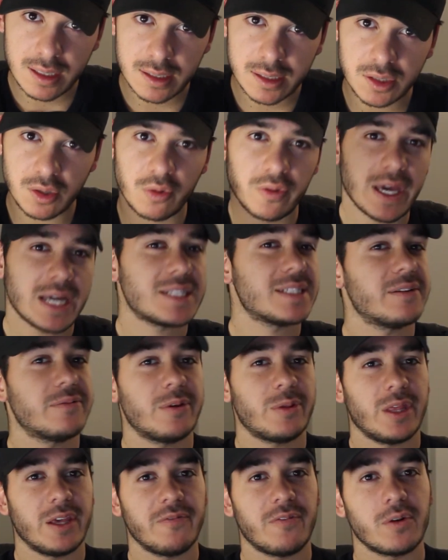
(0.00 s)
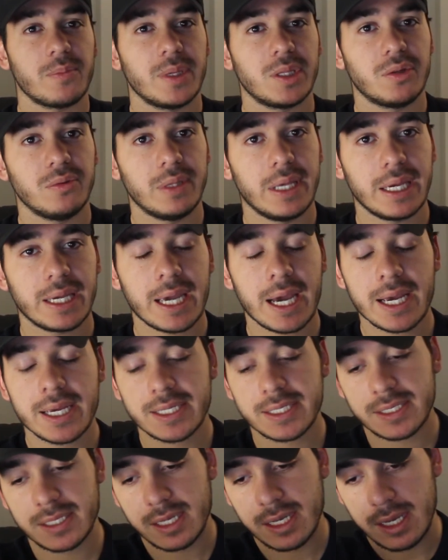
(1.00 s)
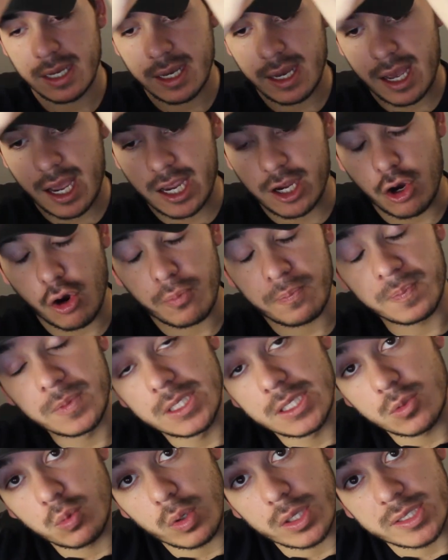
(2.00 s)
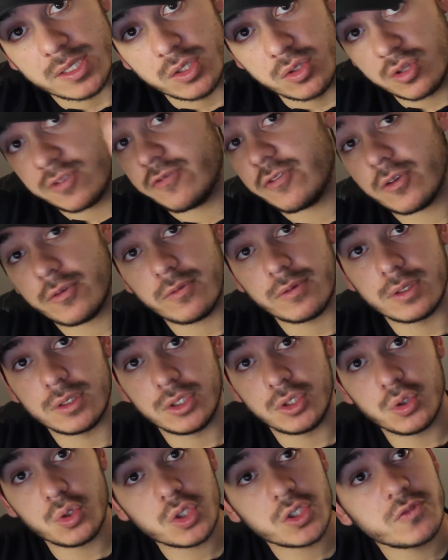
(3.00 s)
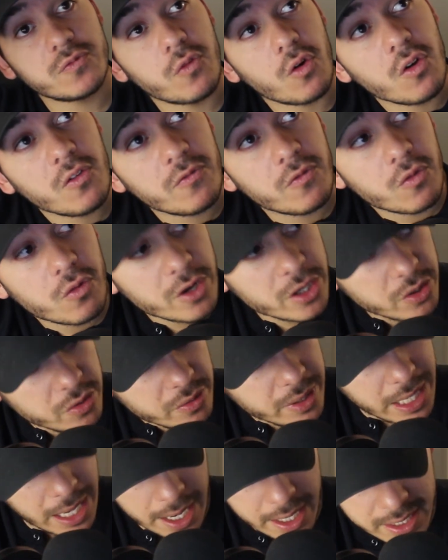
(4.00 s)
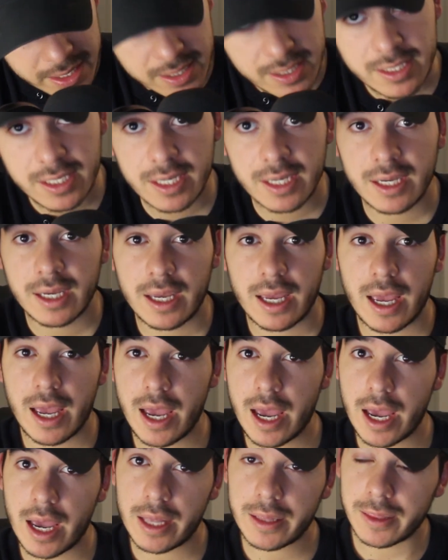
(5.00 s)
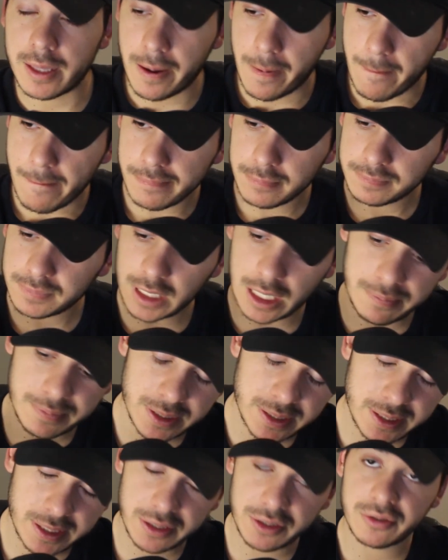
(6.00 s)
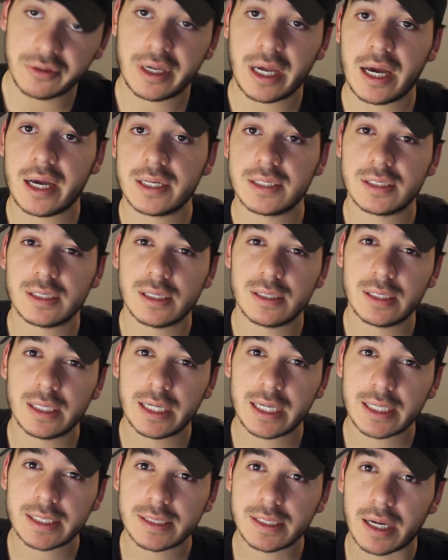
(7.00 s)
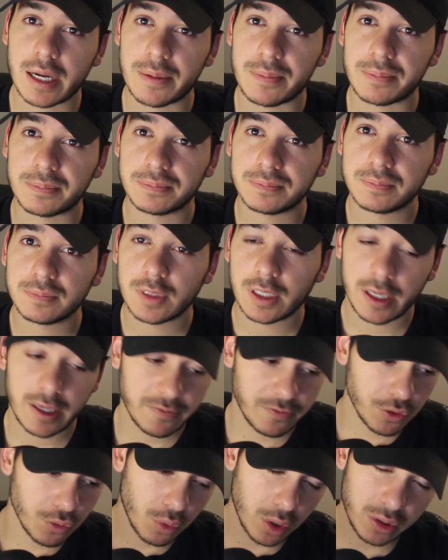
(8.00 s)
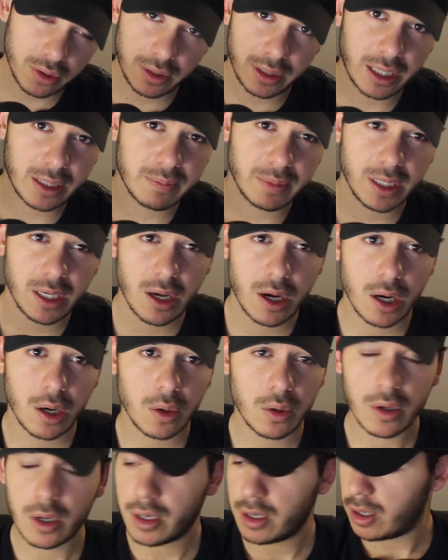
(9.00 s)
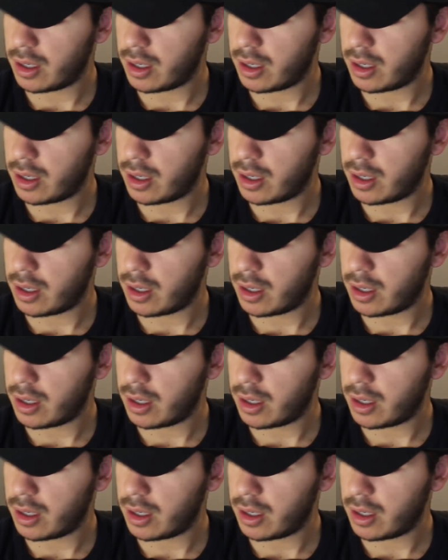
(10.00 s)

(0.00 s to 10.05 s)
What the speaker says: So that's everything for me today, guys. I hope this was useful for you guys, and I'll be seeing you guys in the next time. If you want to let me know